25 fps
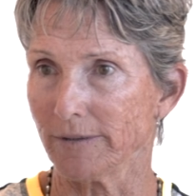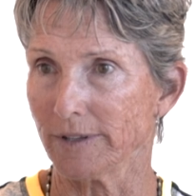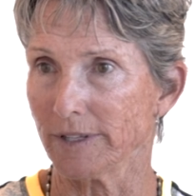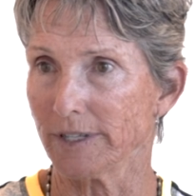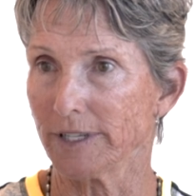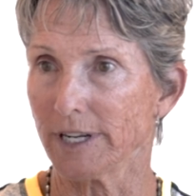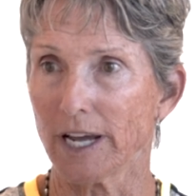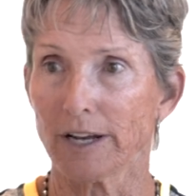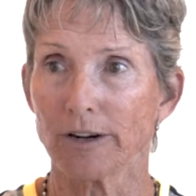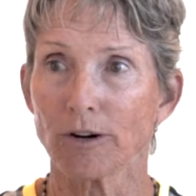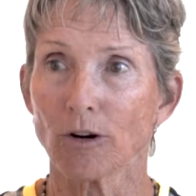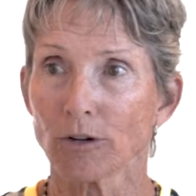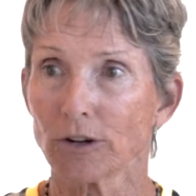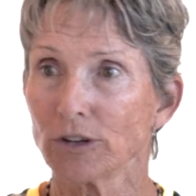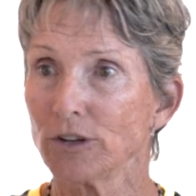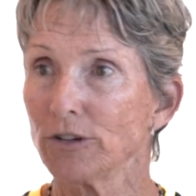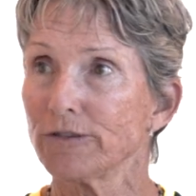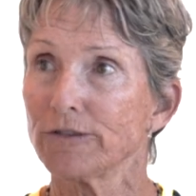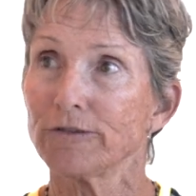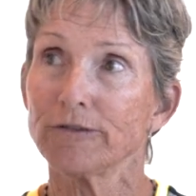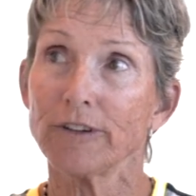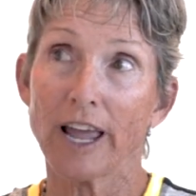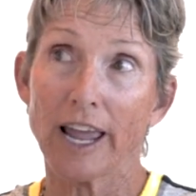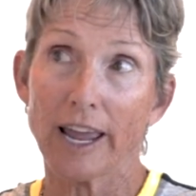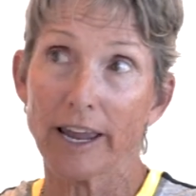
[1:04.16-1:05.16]
the net. Or you
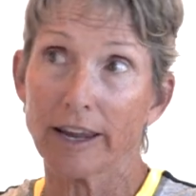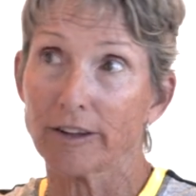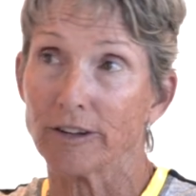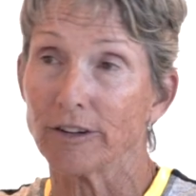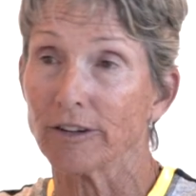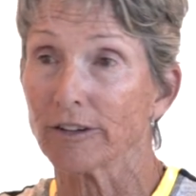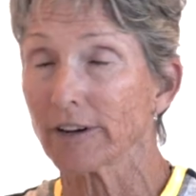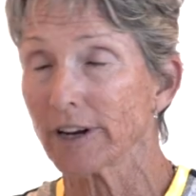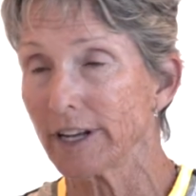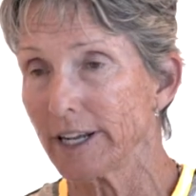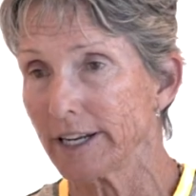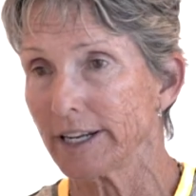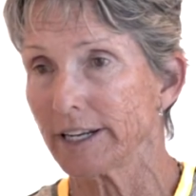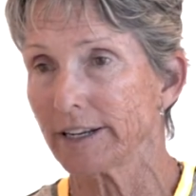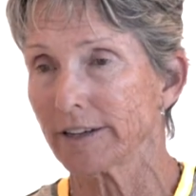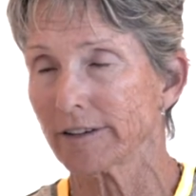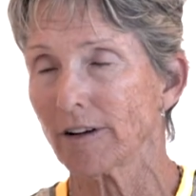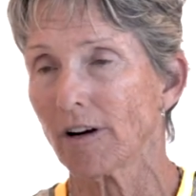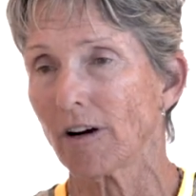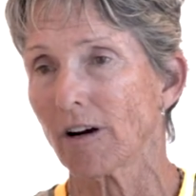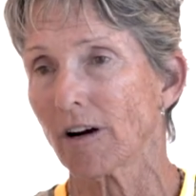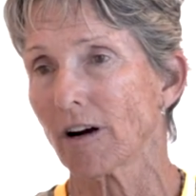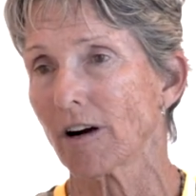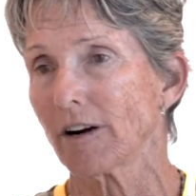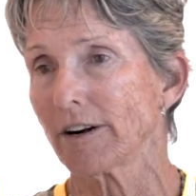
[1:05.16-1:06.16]
fake, you're hitting it
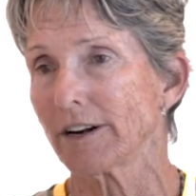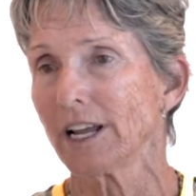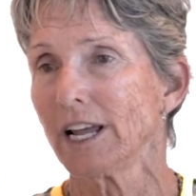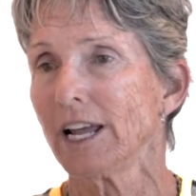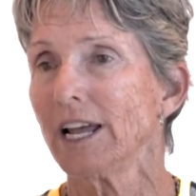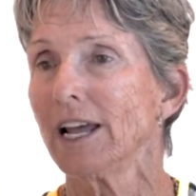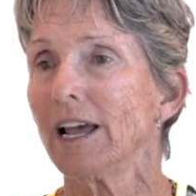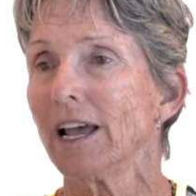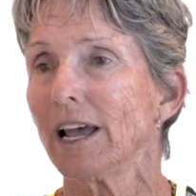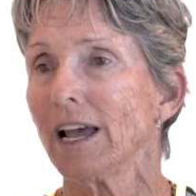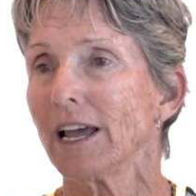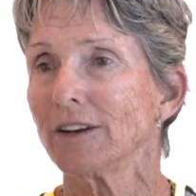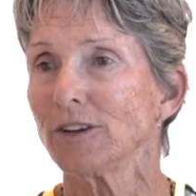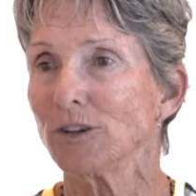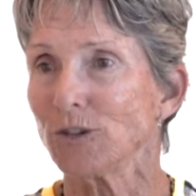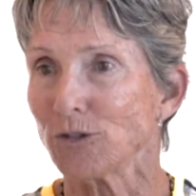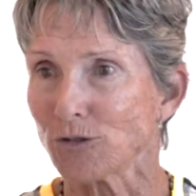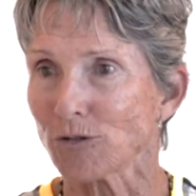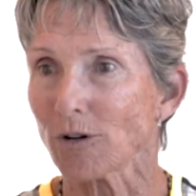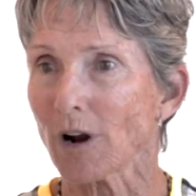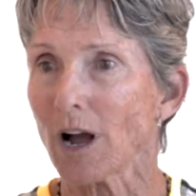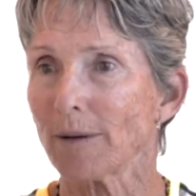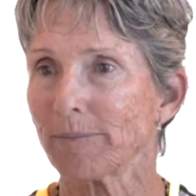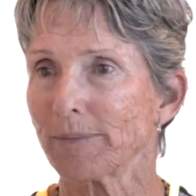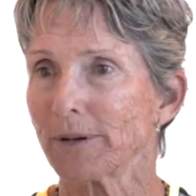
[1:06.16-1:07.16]
hard and you
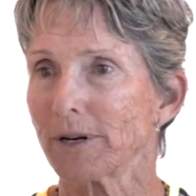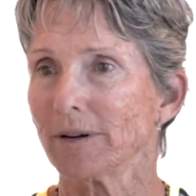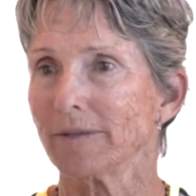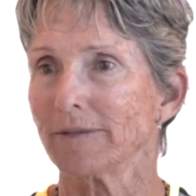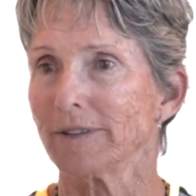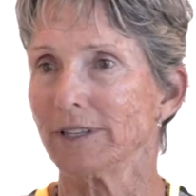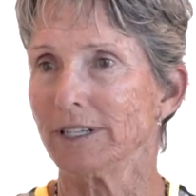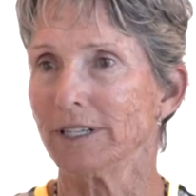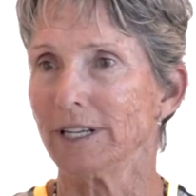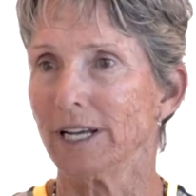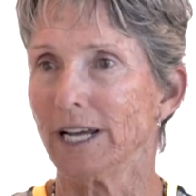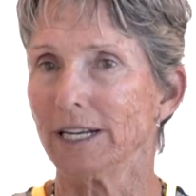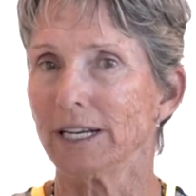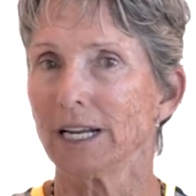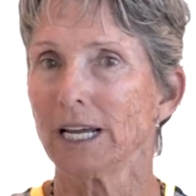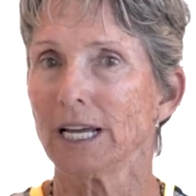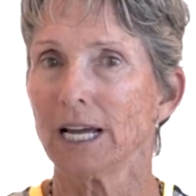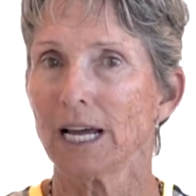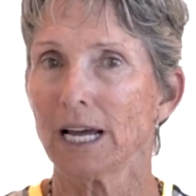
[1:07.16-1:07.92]
drop it over the net.